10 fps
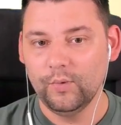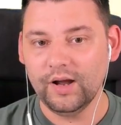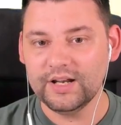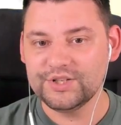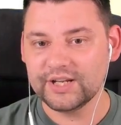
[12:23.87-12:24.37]

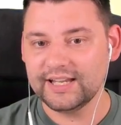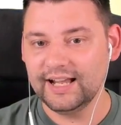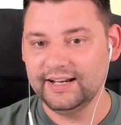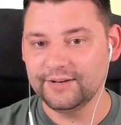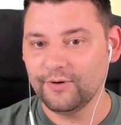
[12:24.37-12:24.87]
We are legit
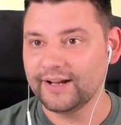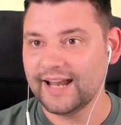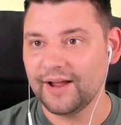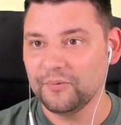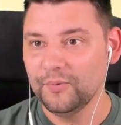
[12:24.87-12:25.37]
killing it
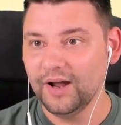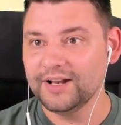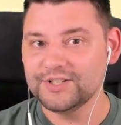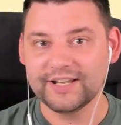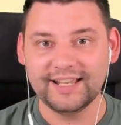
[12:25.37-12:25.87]
right now. We
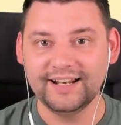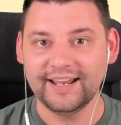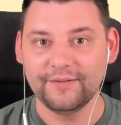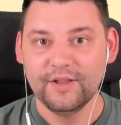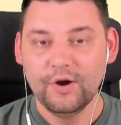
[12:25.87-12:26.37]
are legit
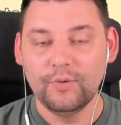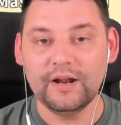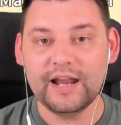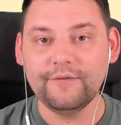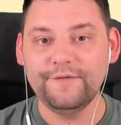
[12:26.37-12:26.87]
killing it.
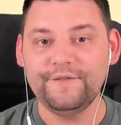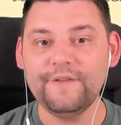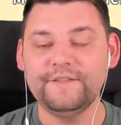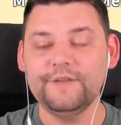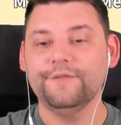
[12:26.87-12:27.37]
We're on level
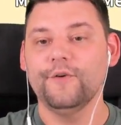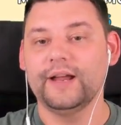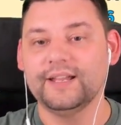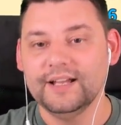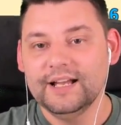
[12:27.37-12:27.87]

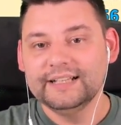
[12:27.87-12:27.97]
53.